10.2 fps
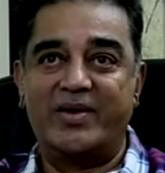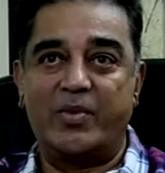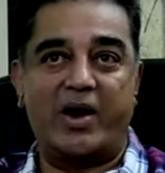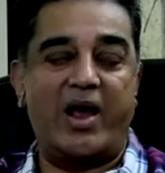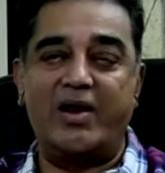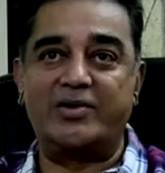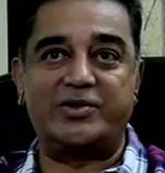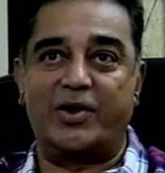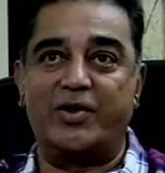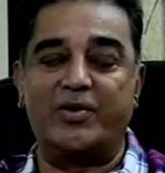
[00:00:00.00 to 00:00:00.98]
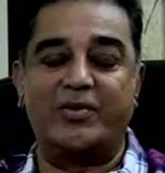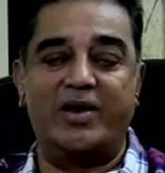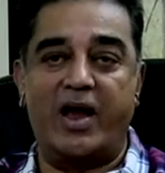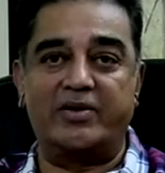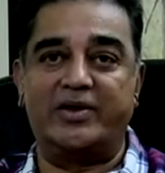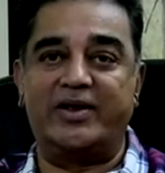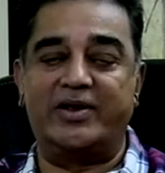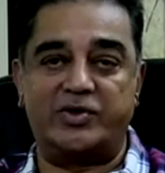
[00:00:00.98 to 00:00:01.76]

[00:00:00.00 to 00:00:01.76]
but I'll show you Gandhi,